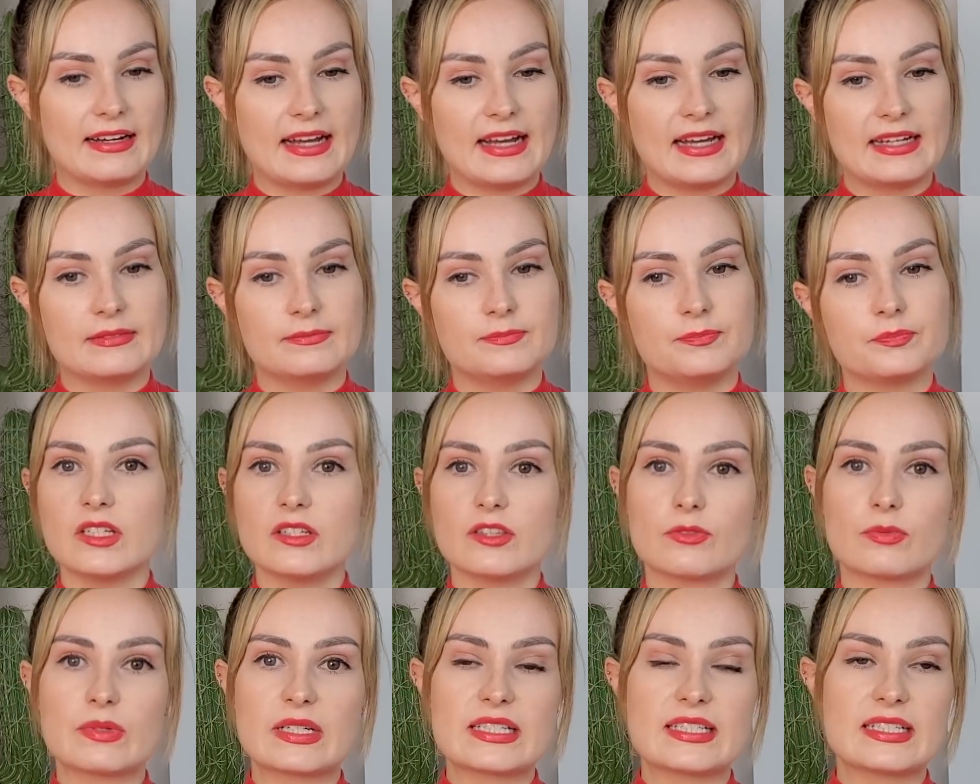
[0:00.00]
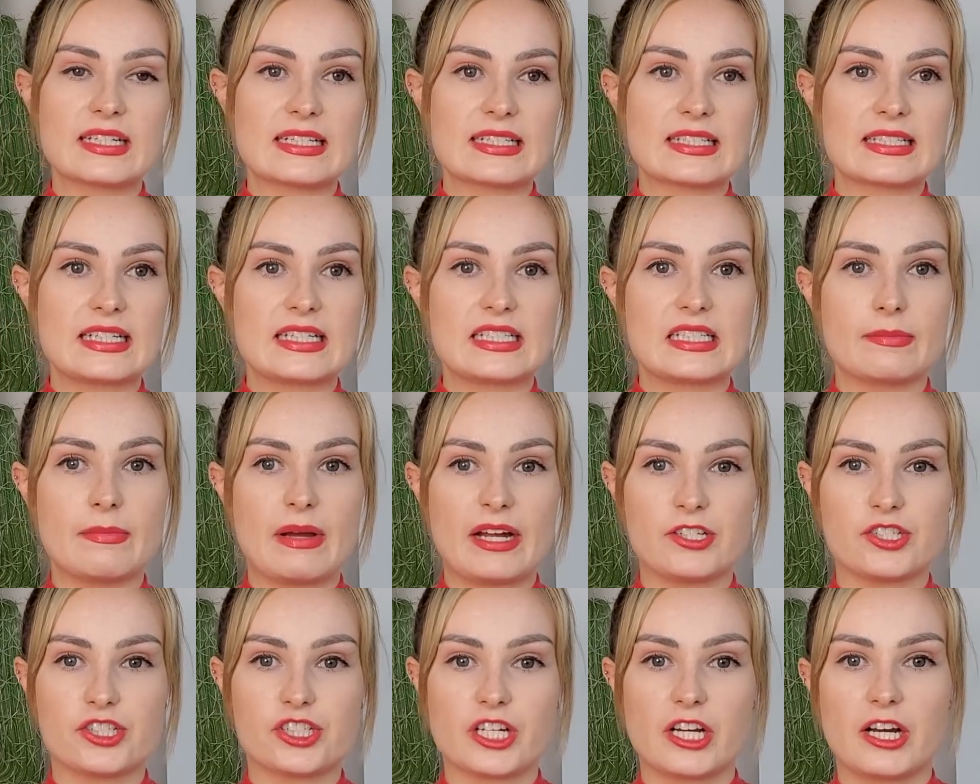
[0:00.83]
And the reason I say
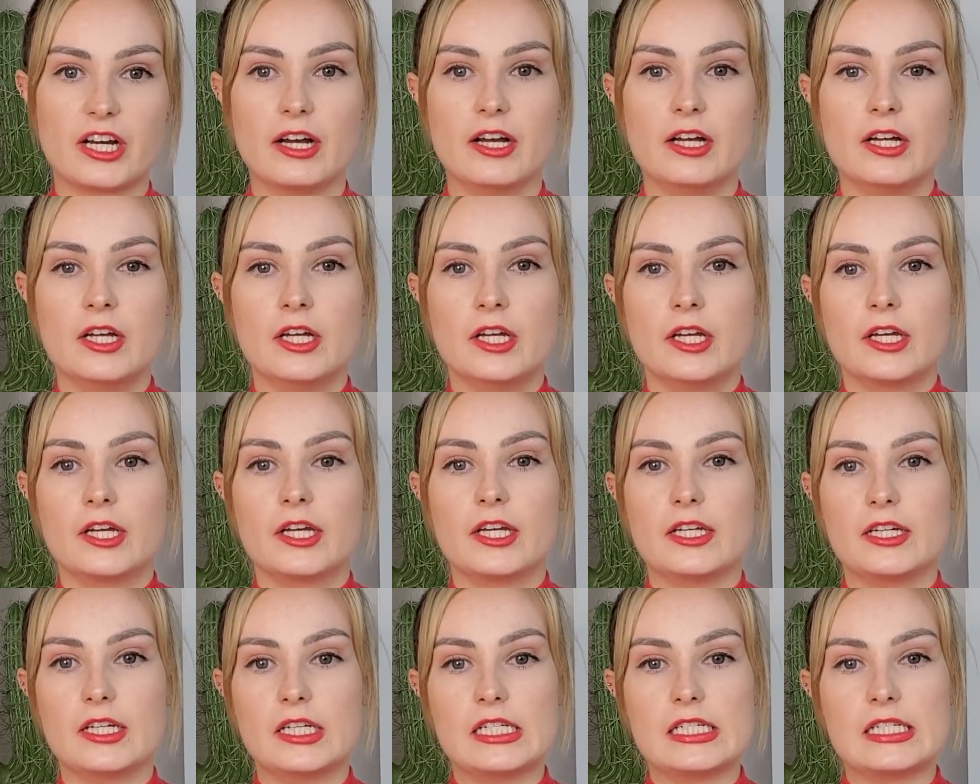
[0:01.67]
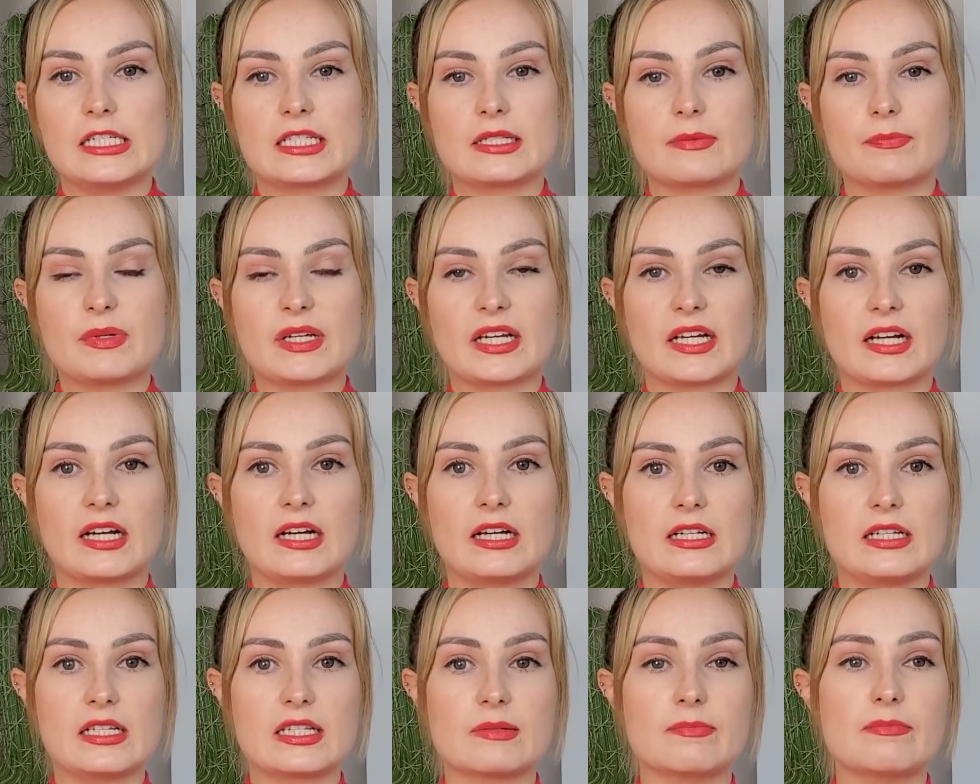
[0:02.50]
dementia is
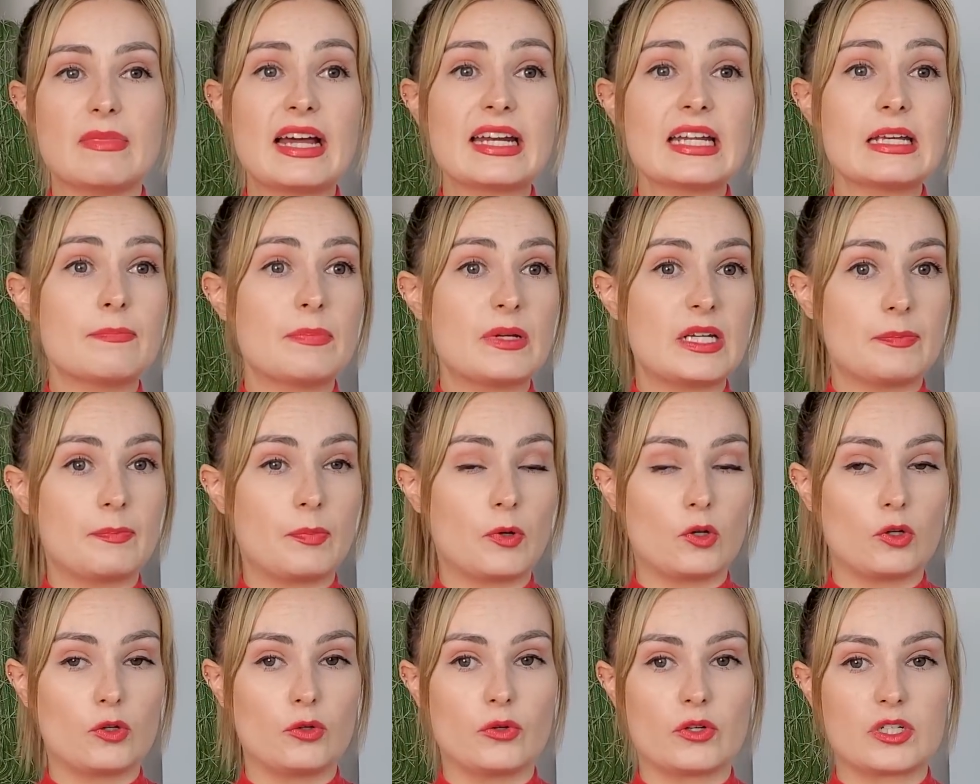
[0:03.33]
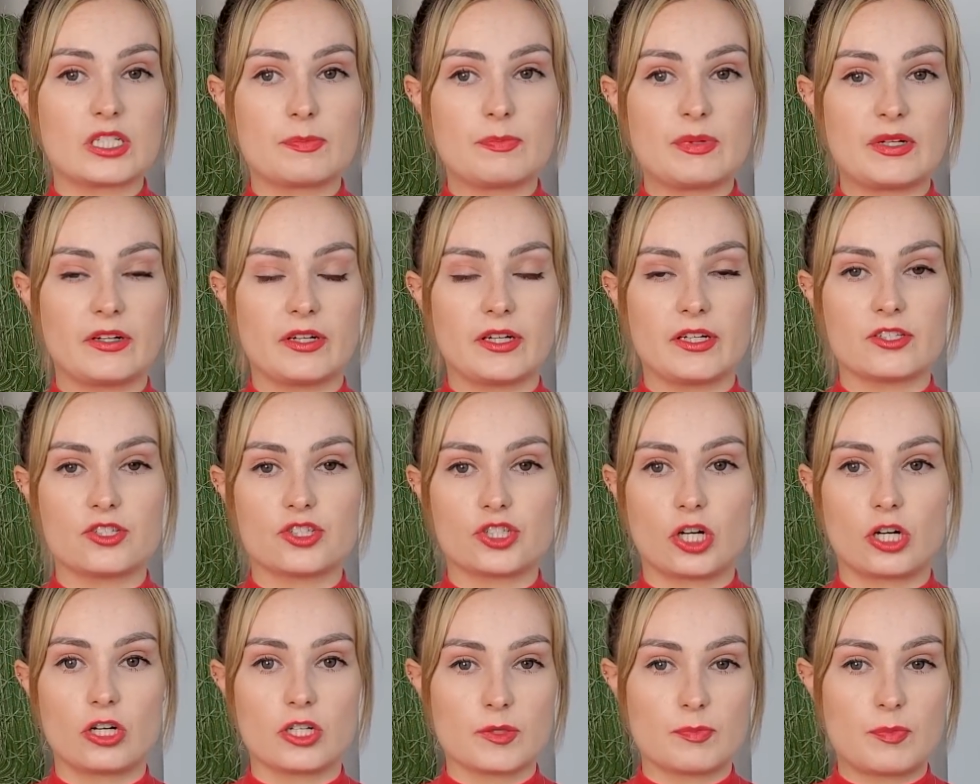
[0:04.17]
because many people who experience
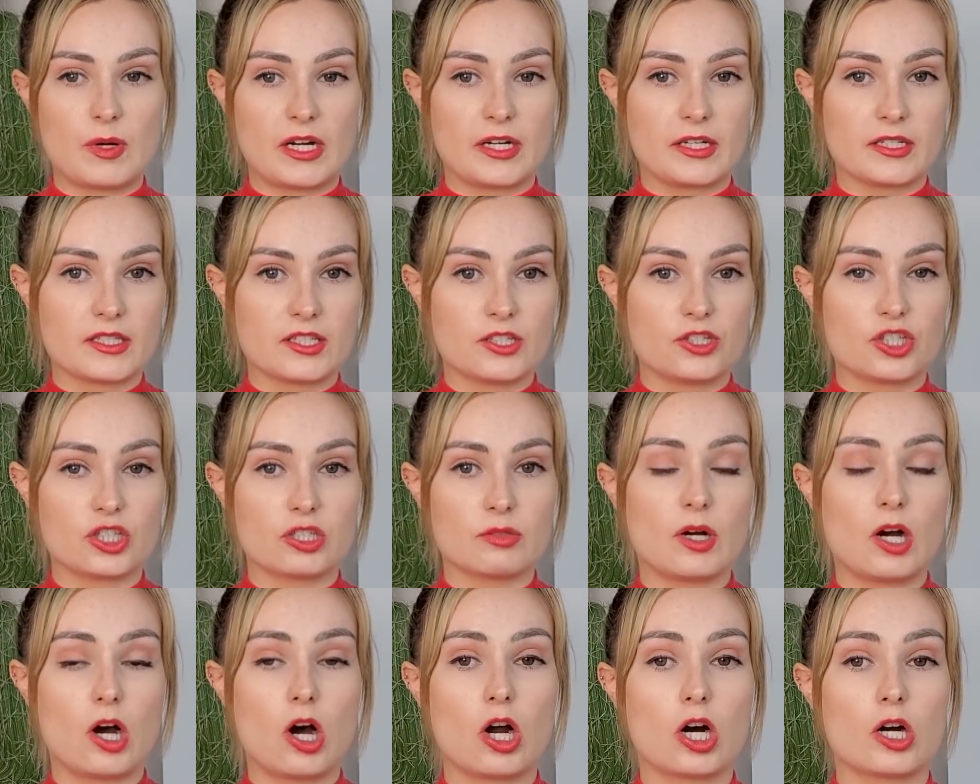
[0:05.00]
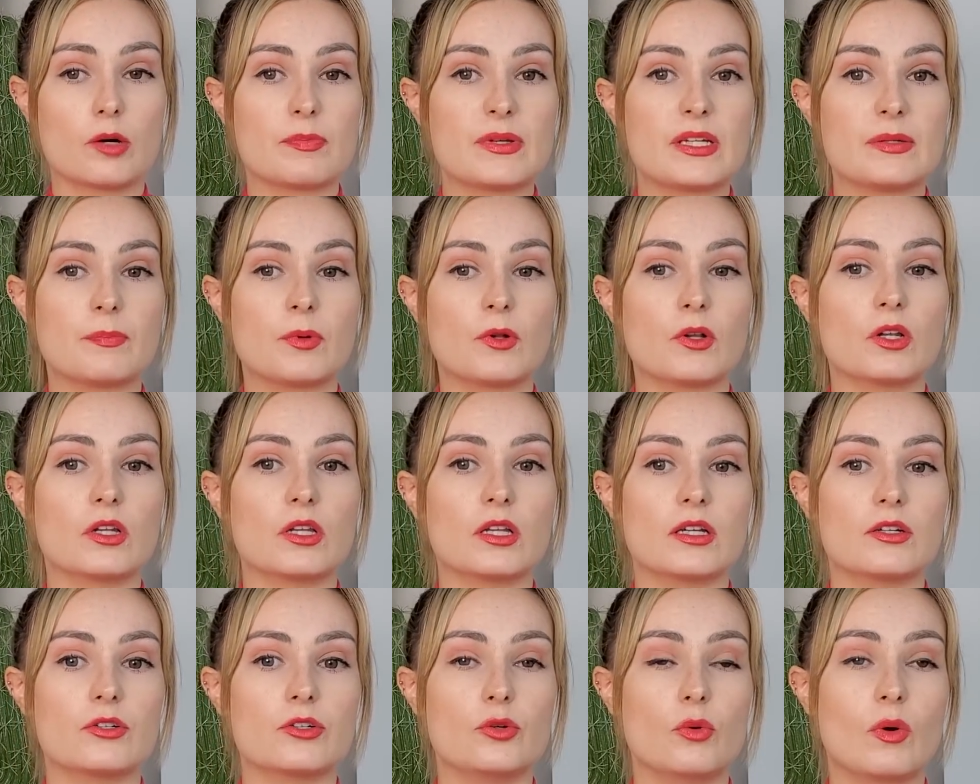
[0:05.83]
Charles Bonnet Syndrome are
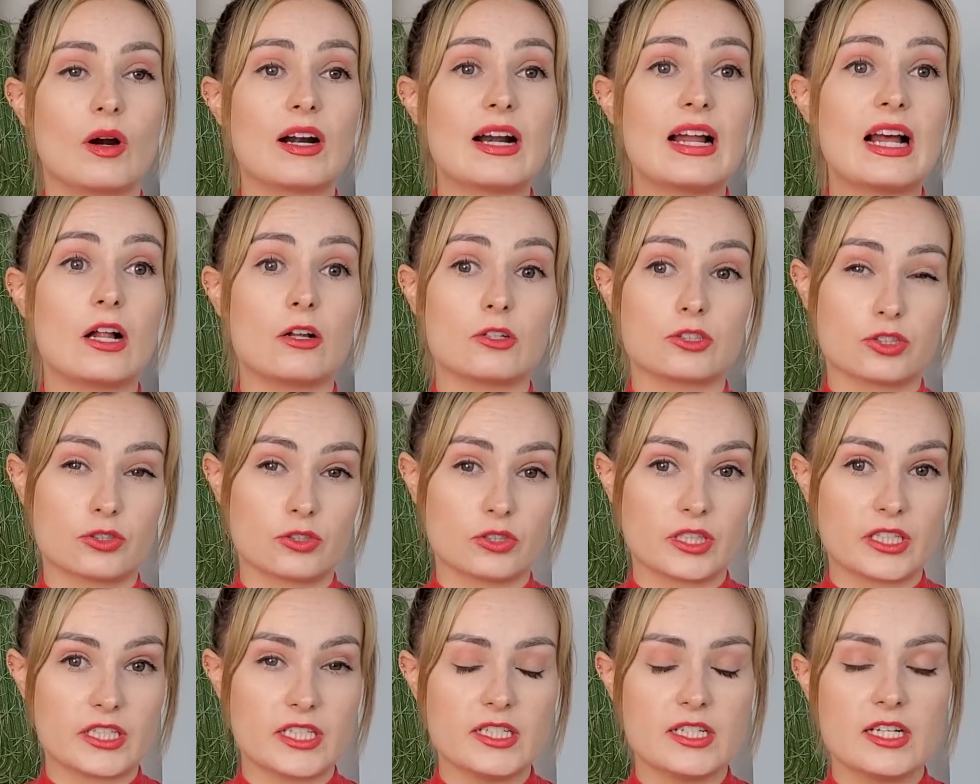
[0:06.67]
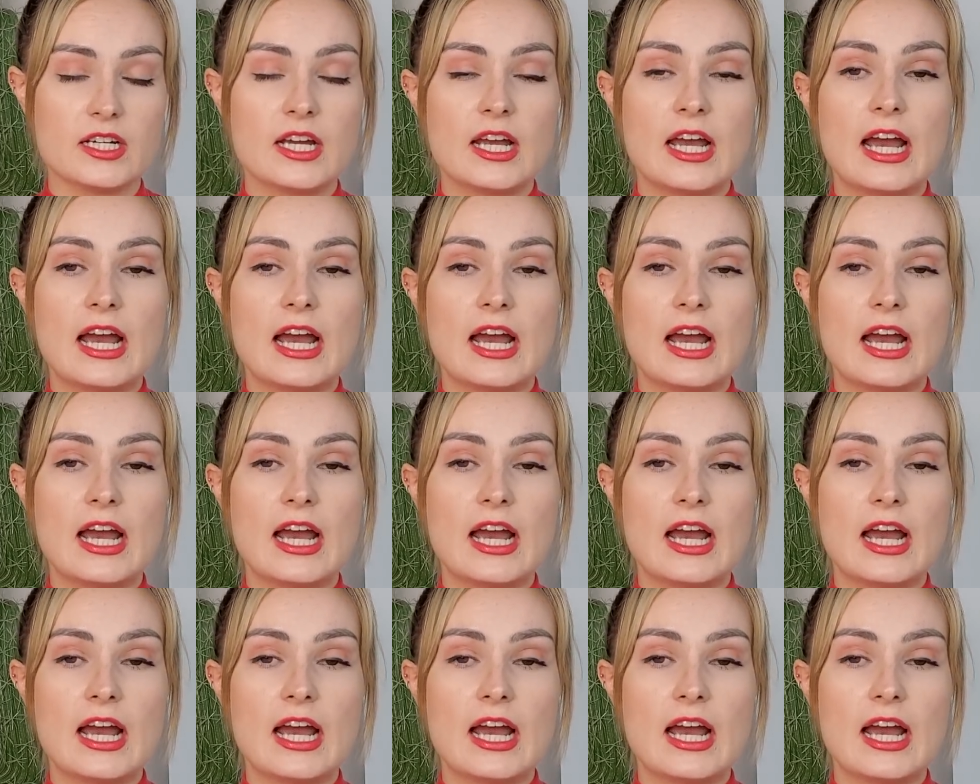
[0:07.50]
people who are elderly.